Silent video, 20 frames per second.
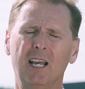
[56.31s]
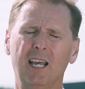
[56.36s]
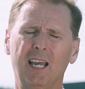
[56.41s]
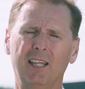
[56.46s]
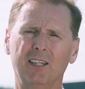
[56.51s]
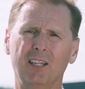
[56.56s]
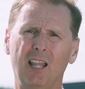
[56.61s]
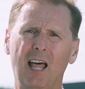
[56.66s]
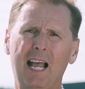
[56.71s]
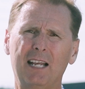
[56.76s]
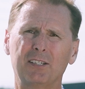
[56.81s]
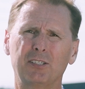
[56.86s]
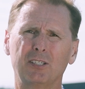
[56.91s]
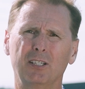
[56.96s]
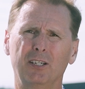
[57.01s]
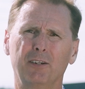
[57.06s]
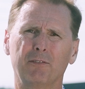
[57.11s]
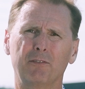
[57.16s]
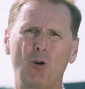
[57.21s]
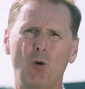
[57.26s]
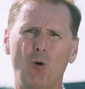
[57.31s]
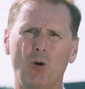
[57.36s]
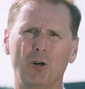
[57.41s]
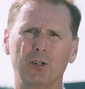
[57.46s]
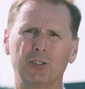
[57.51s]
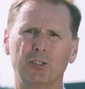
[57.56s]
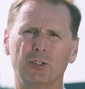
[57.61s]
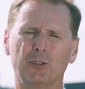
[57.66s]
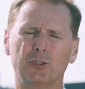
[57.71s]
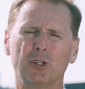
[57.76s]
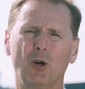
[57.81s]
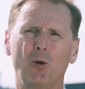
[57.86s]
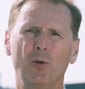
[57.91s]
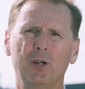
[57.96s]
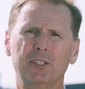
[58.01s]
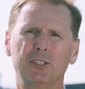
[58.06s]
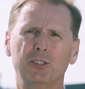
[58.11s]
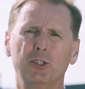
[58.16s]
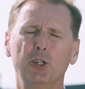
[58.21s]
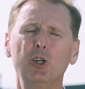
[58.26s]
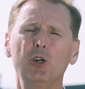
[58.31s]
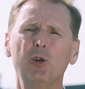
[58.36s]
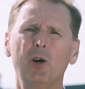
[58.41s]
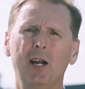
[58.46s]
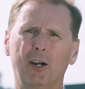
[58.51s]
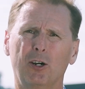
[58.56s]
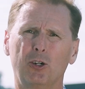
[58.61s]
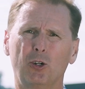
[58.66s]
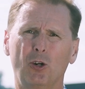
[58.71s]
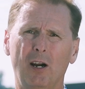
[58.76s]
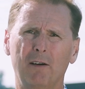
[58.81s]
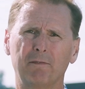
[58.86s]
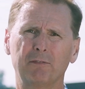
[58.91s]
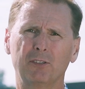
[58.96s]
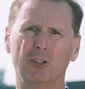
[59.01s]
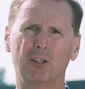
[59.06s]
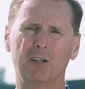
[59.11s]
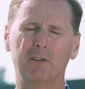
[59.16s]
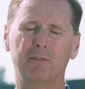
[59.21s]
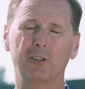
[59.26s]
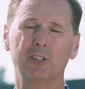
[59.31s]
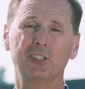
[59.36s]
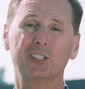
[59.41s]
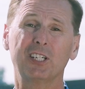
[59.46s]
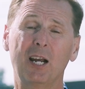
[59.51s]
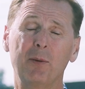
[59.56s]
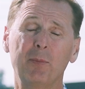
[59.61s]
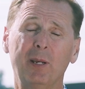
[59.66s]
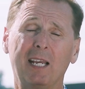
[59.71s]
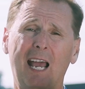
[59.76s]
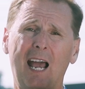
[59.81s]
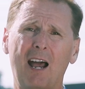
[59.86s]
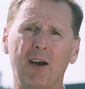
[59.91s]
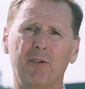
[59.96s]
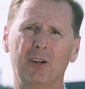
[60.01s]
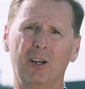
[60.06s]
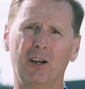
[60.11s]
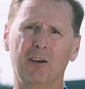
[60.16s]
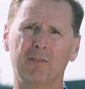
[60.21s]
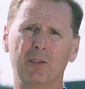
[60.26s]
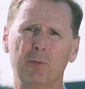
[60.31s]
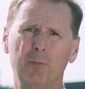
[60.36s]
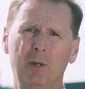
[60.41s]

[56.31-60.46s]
And lastly, of course, there's always new aircraft deliveries coming out of the